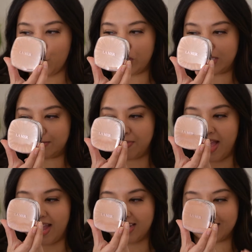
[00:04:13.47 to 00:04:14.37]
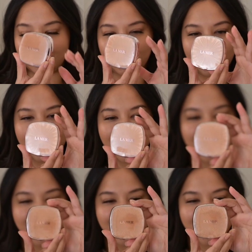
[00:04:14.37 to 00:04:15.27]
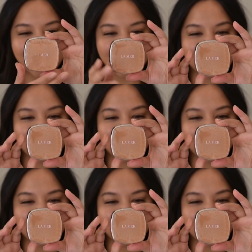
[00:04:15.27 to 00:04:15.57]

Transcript: this packaging,